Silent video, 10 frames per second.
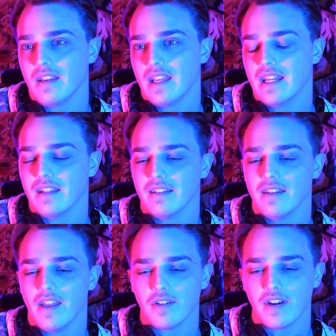in
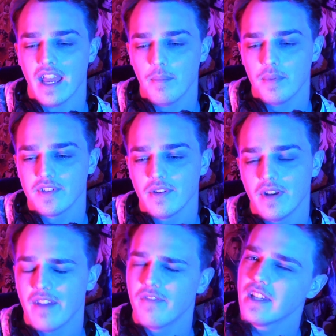another
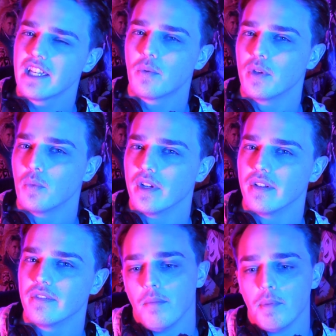episode. I feel like we
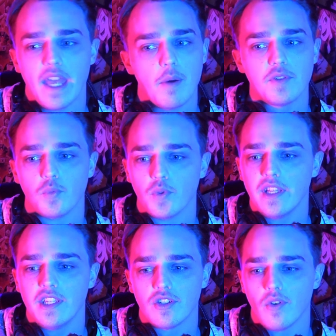will, but that was
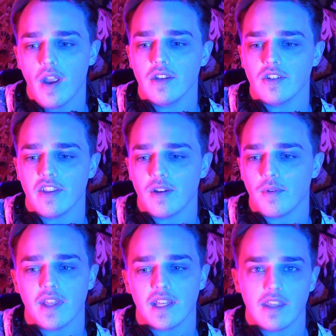really strange how they
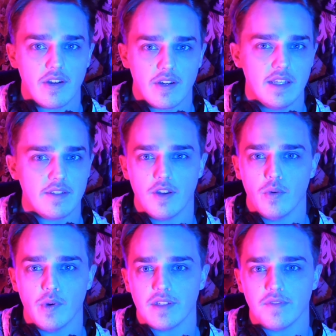were like, there is
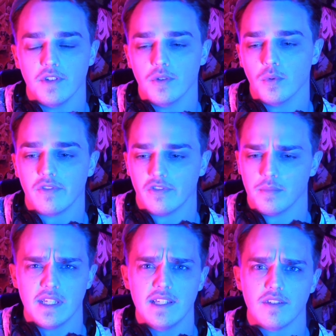no Westview, we're
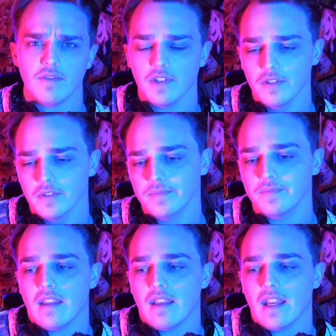from Eastview.
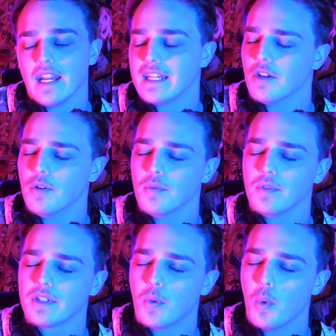And I don't
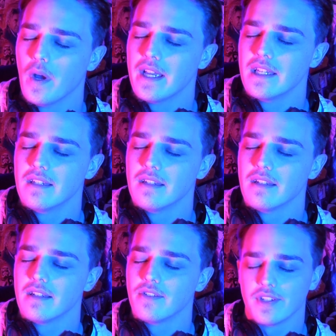quite
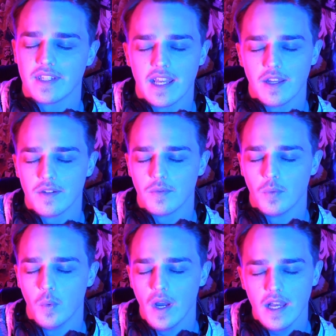
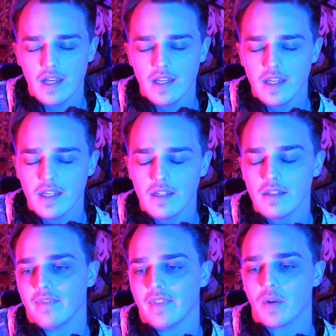understand why.
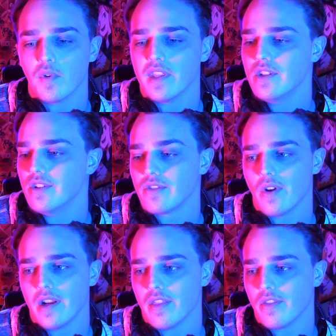Like, were they just
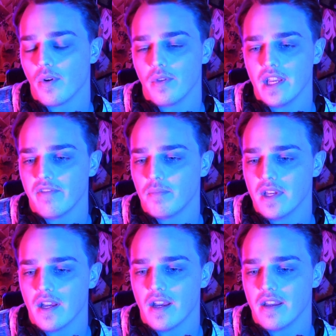trying to throw the
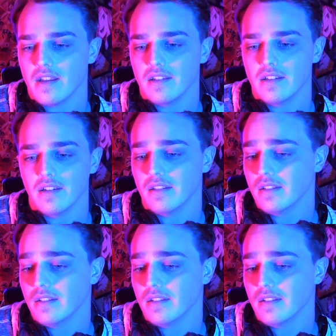FBI